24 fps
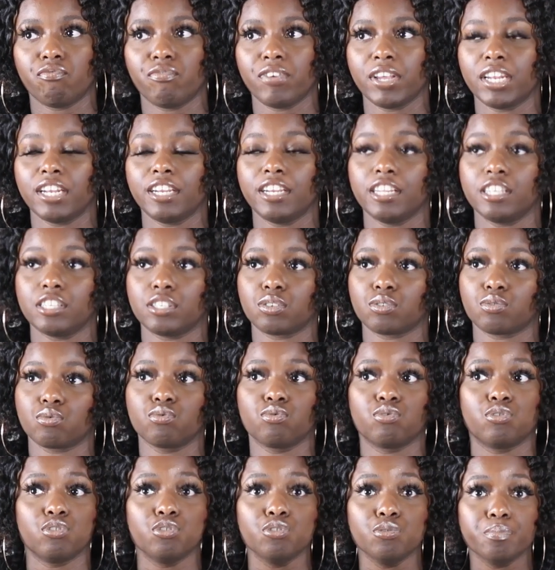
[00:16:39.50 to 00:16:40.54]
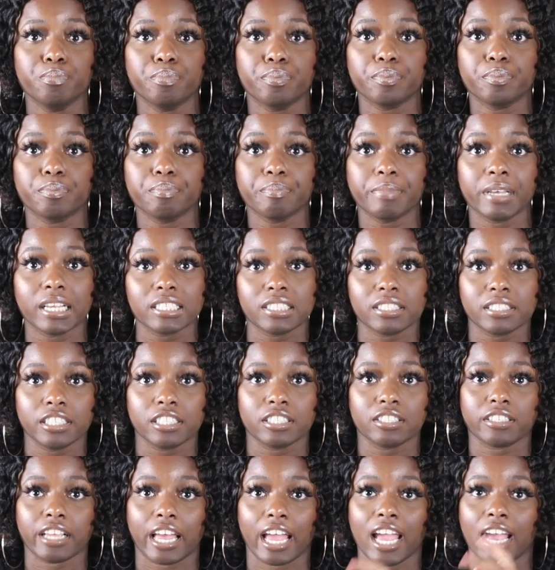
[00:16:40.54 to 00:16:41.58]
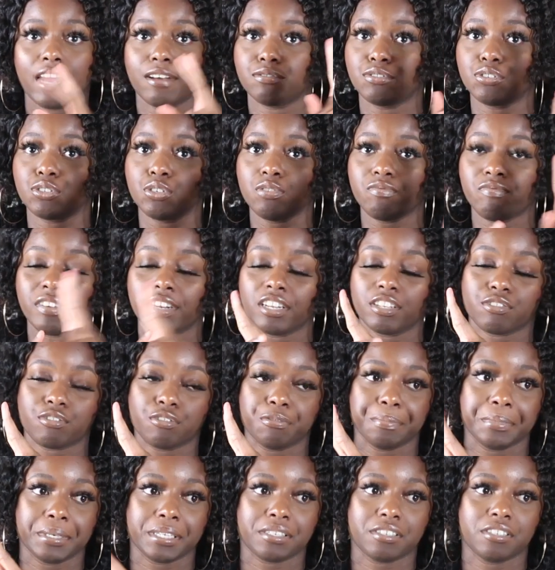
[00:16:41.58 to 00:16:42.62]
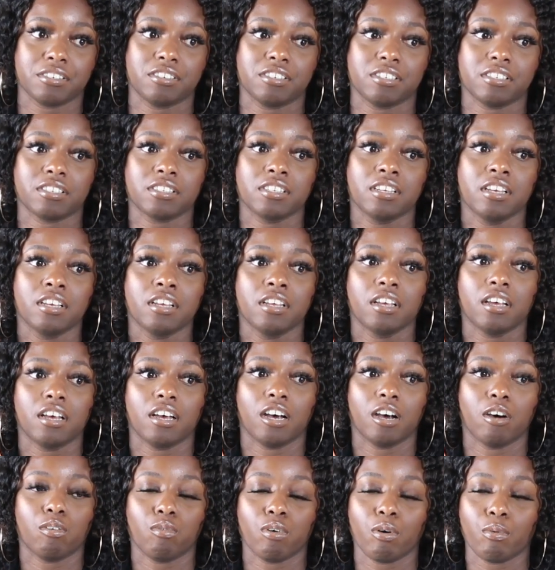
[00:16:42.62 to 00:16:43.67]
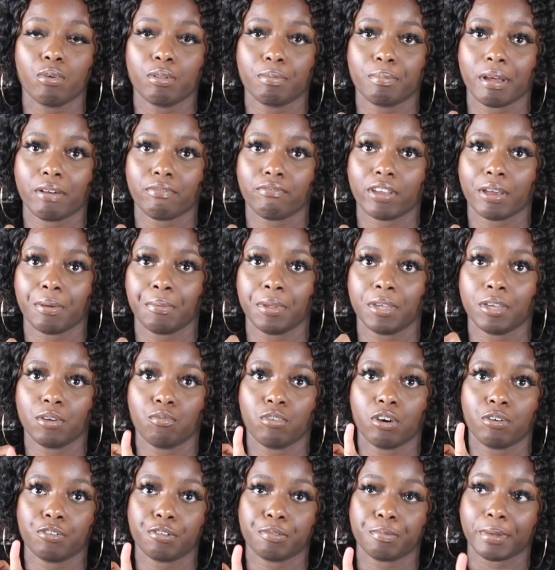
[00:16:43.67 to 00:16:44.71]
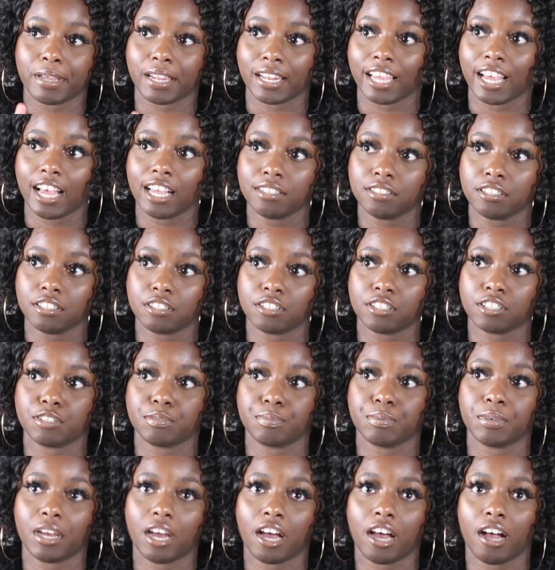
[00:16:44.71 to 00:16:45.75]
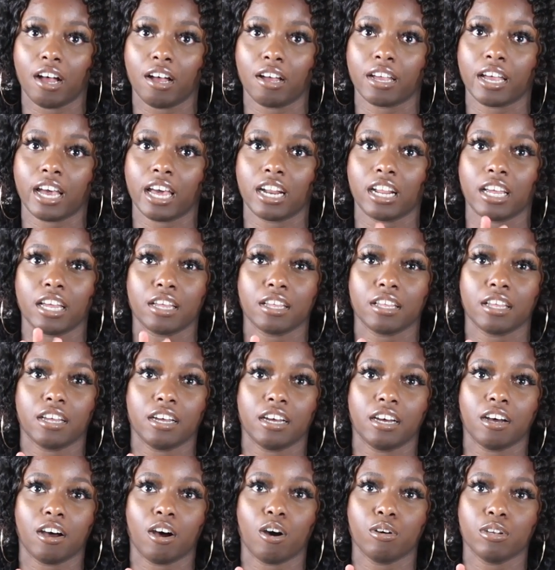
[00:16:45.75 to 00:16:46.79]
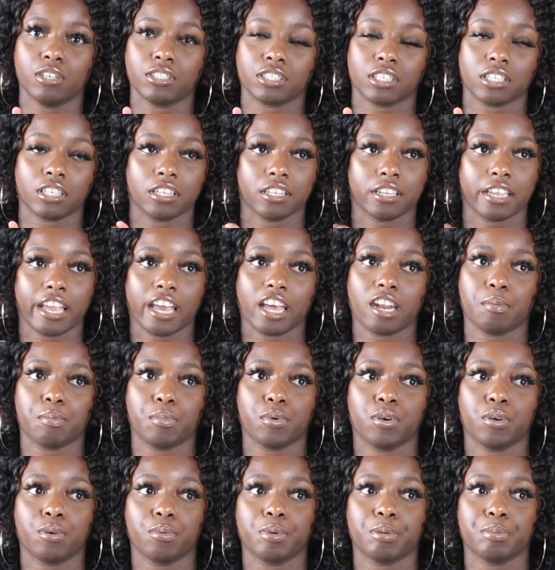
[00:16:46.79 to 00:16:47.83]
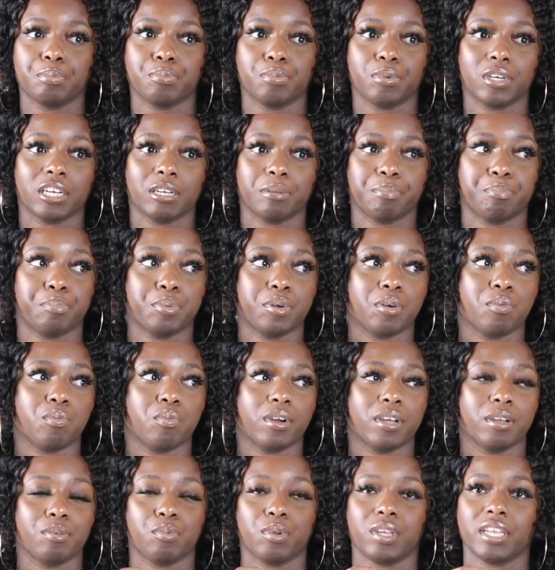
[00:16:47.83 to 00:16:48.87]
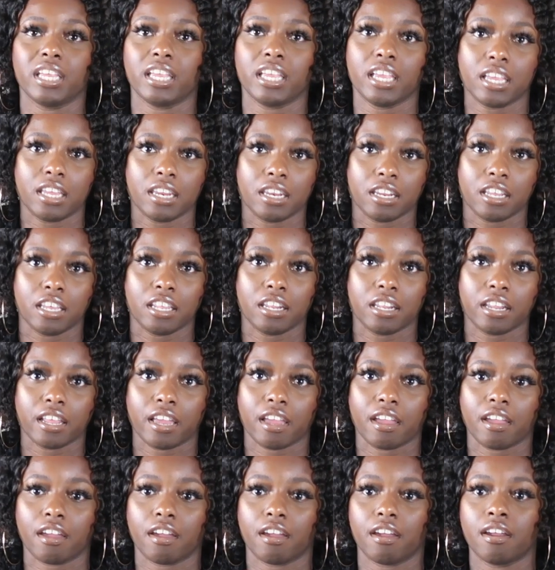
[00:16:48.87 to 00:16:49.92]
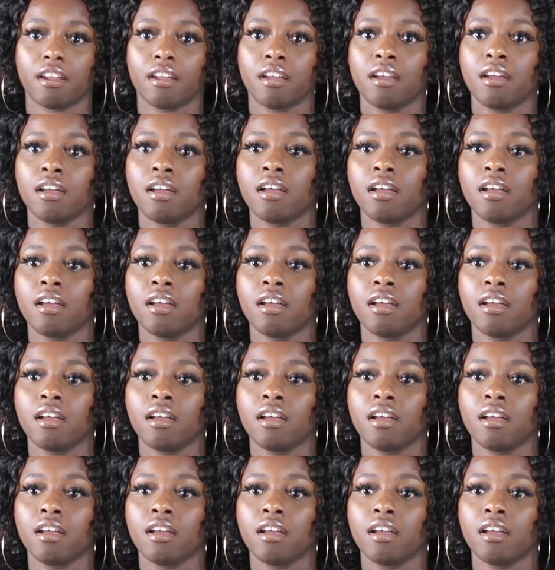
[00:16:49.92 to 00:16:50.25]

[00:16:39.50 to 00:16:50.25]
fitness group message. I have 2 fitness messages. One with my family and one with my line sisters. We all kind of hold each other accountable. We put what we eating in there.